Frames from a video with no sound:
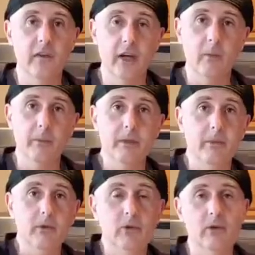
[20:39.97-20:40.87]
help
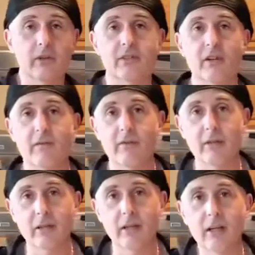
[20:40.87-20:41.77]
people who are in
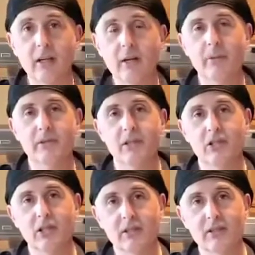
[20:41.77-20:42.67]
suffering
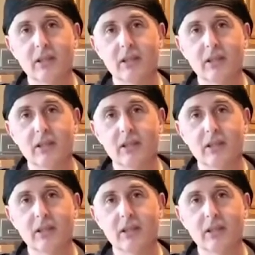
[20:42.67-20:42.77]
positions.